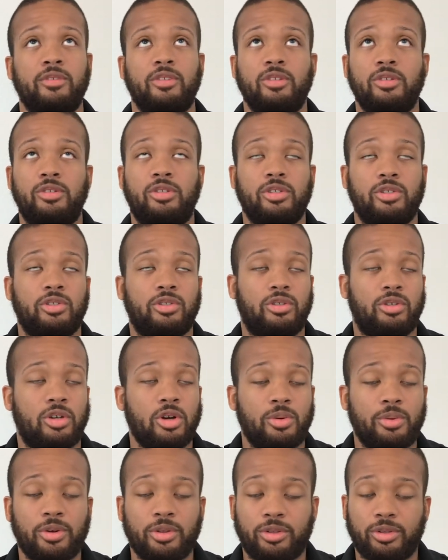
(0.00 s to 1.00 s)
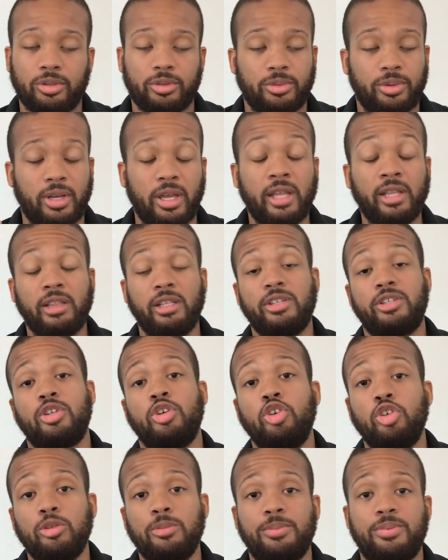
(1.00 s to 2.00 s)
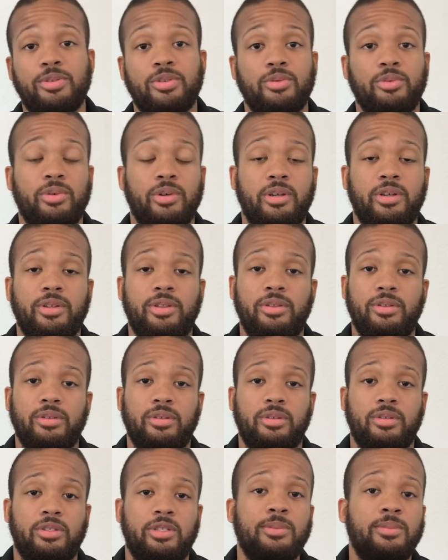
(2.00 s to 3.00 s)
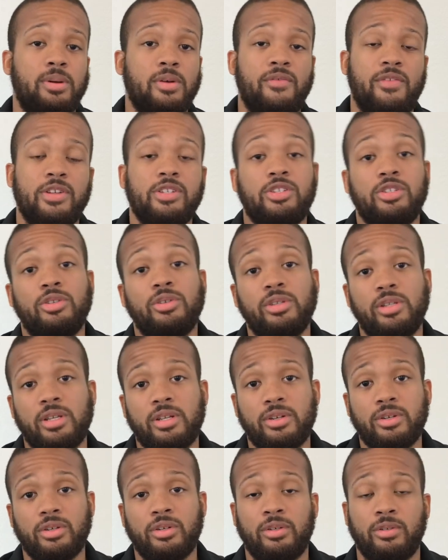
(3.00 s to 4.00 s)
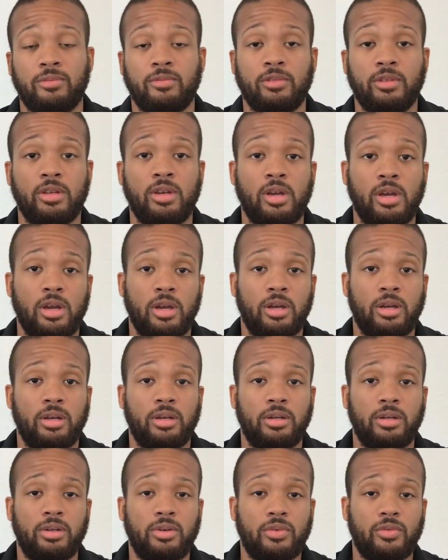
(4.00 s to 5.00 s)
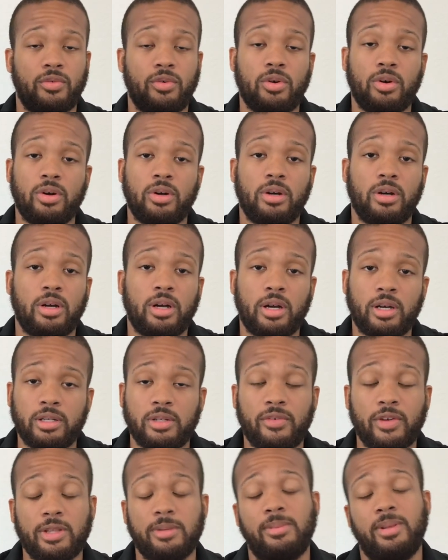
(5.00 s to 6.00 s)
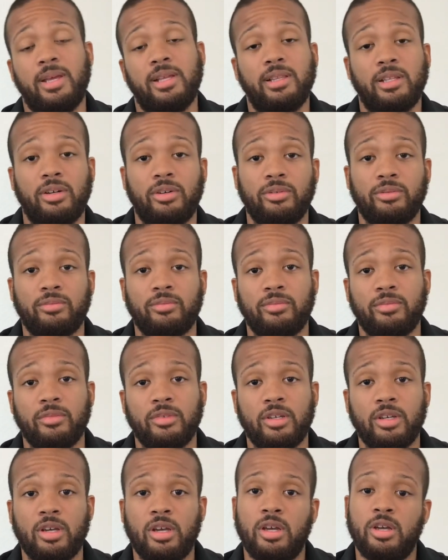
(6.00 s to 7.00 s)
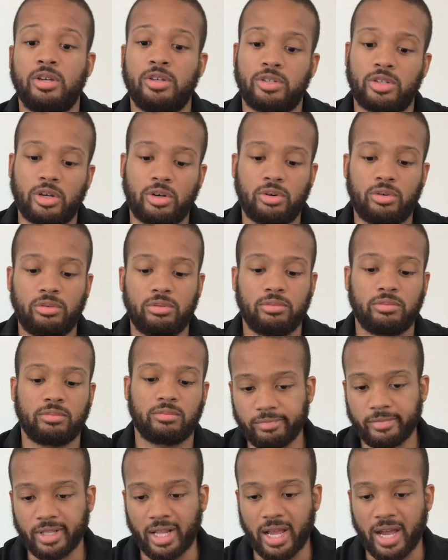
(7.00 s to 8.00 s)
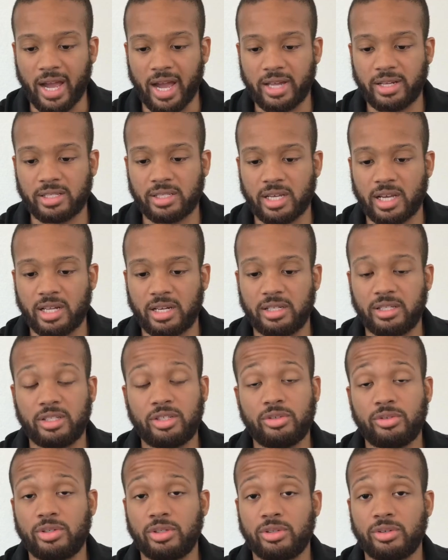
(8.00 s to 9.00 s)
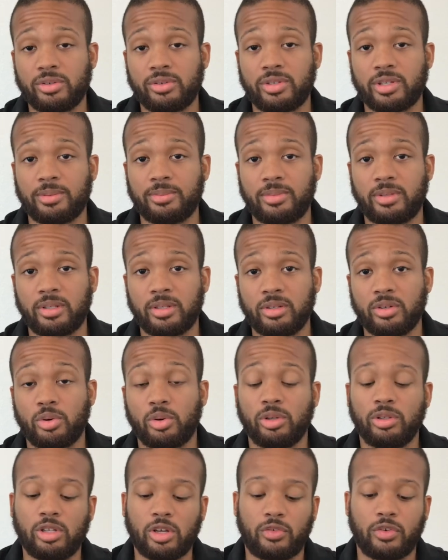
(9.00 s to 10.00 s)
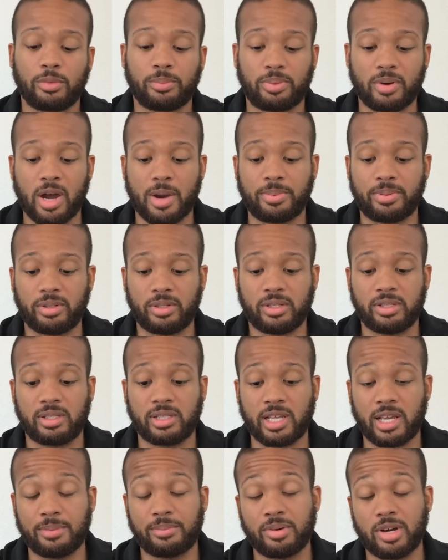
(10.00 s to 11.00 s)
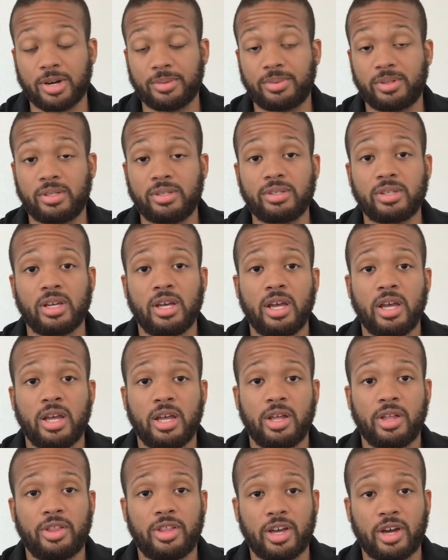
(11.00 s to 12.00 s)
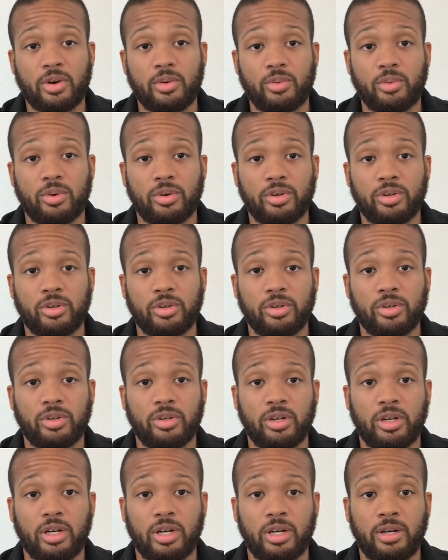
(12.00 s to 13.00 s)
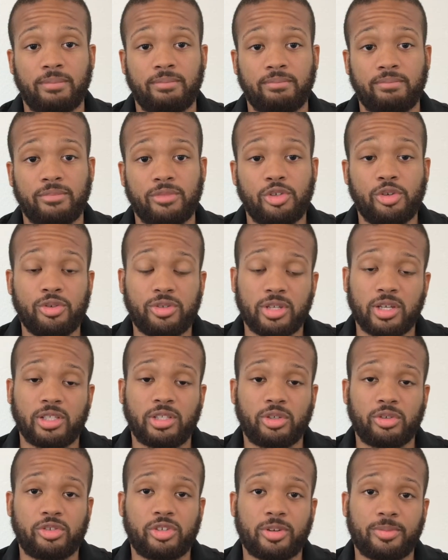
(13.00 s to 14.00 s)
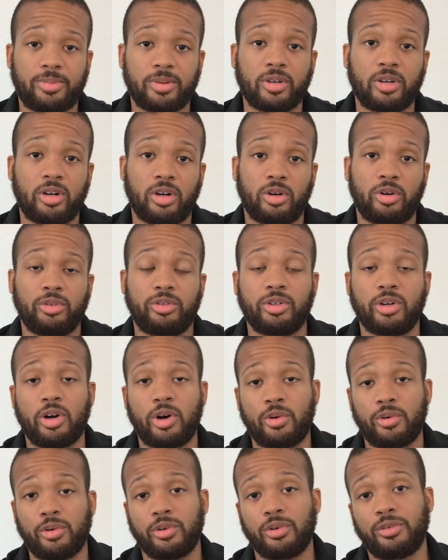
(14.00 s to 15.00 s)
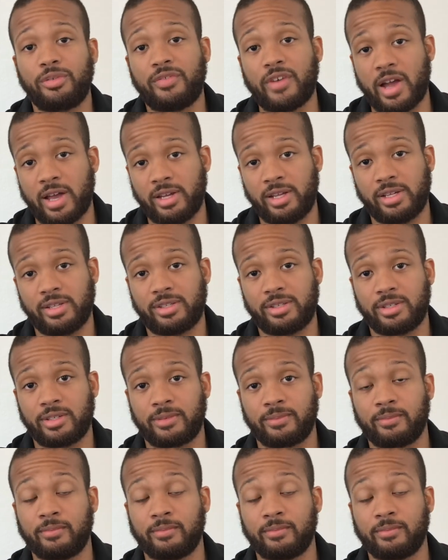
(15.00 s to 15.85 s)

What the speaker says: just going through endless hoops with some conventional lender for an undeveloped land loan. So I decided to use a little something, or look for land properties that were using a little something called owner financing.